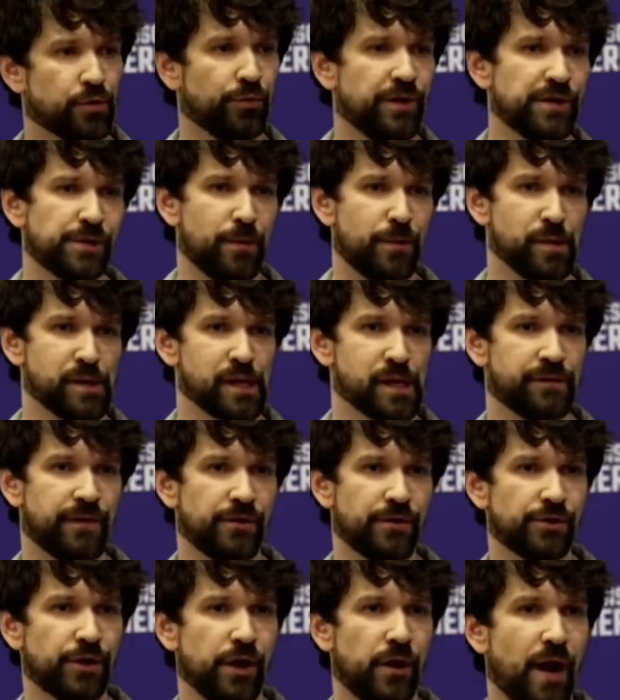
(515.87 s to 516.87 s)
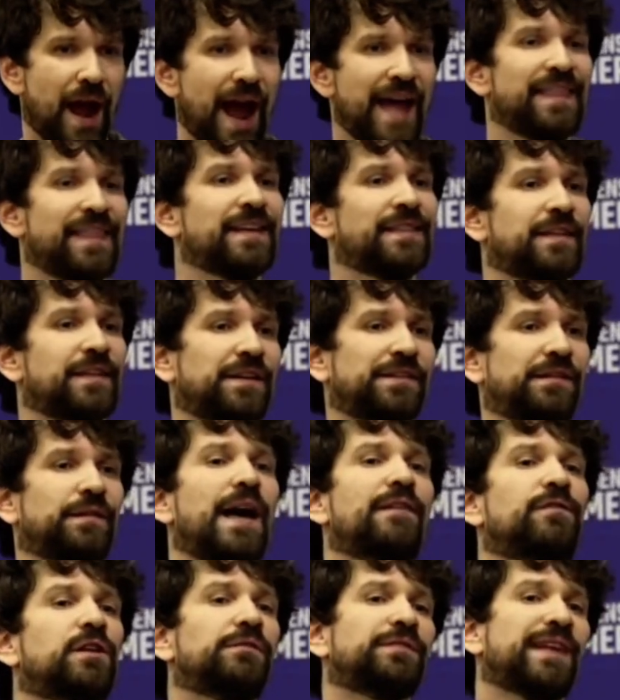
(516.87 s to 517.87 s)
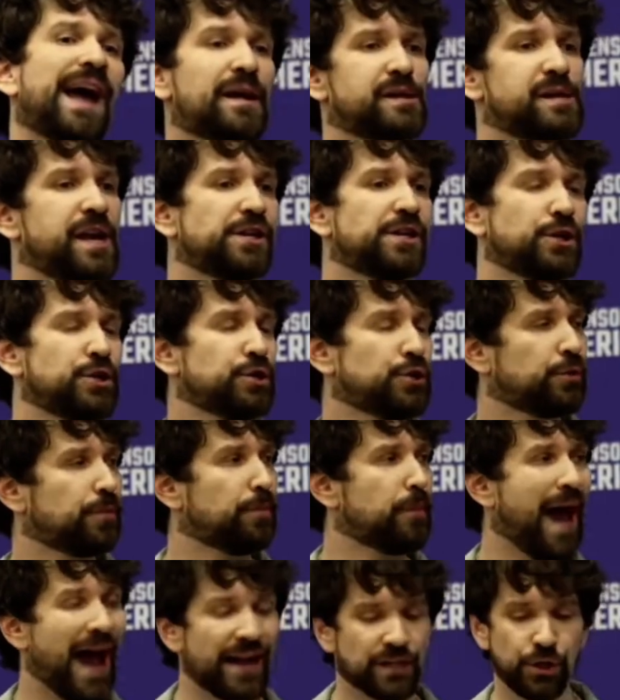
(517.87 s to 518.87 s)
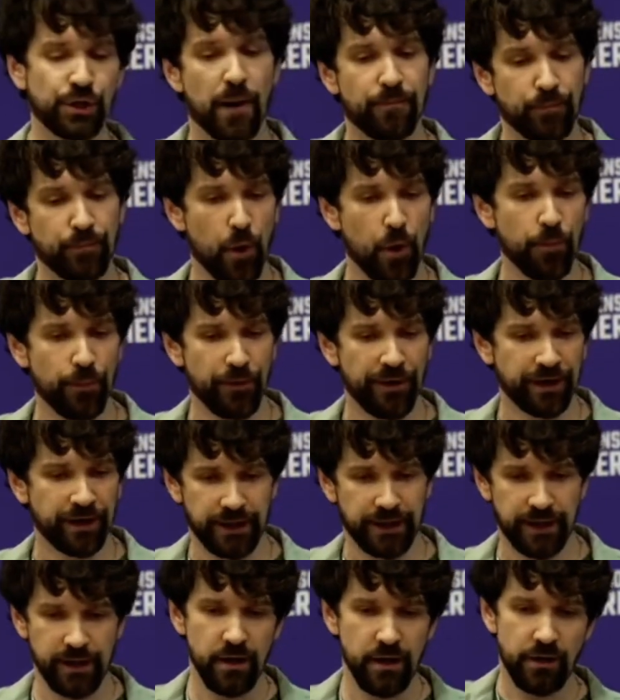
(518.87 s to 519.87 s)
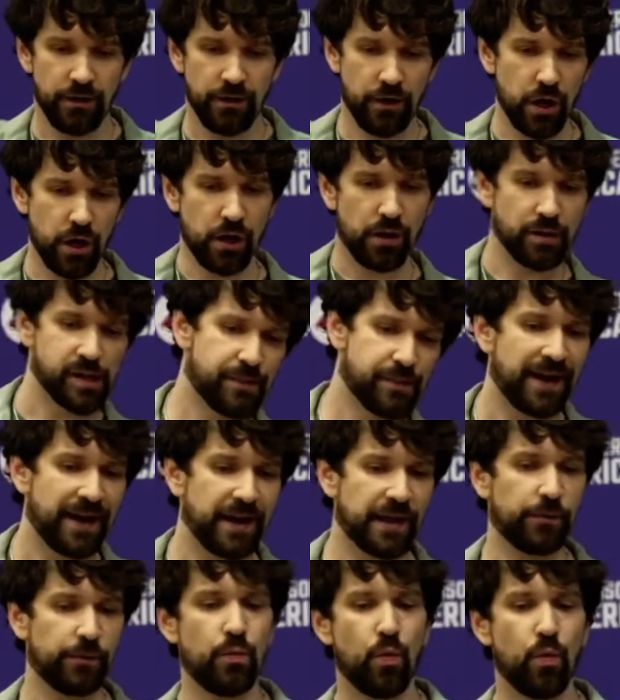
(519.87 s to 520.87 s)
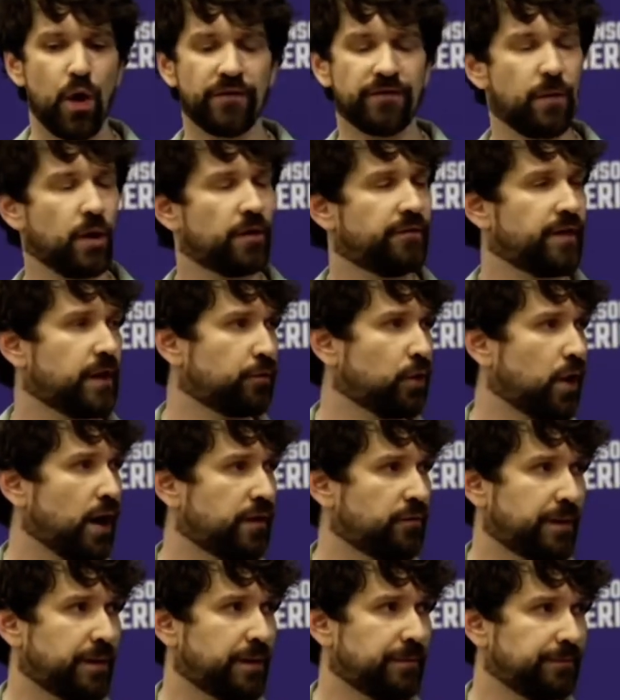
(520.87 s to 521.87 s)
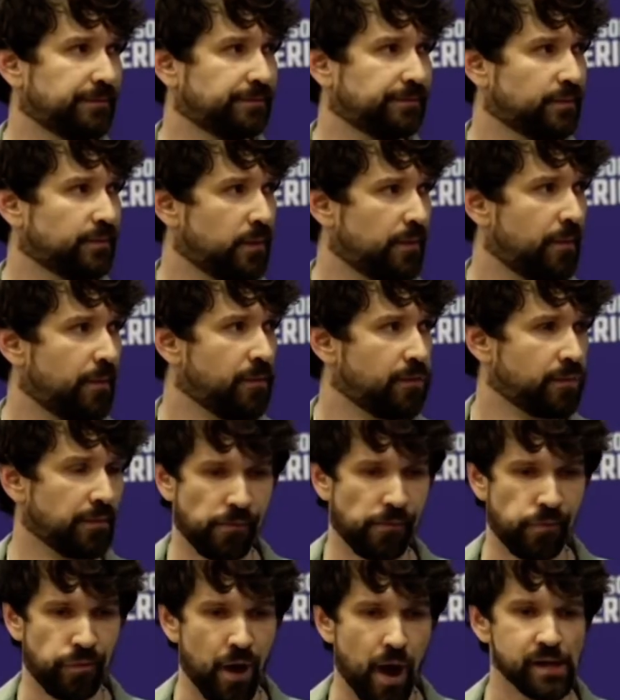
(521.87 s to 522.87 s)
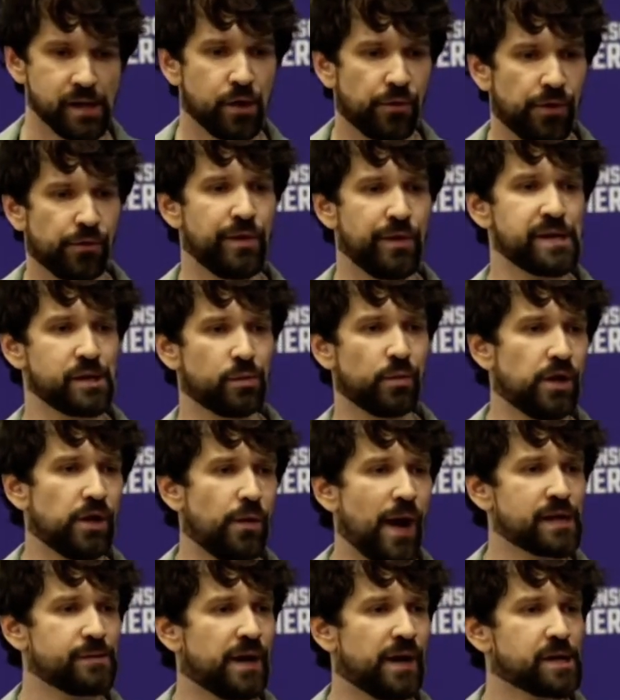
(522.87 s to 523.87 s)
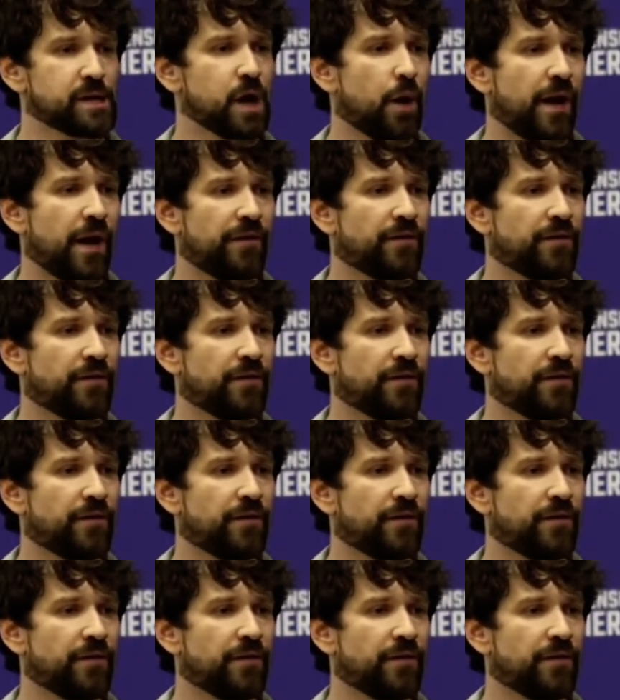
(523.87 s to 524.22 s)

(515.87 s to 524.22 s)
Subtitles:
person's fair share? I think that the level of taxation should match appropriately the spending that we want from our federal government. Also, the reason what you asked me an assault rifle, there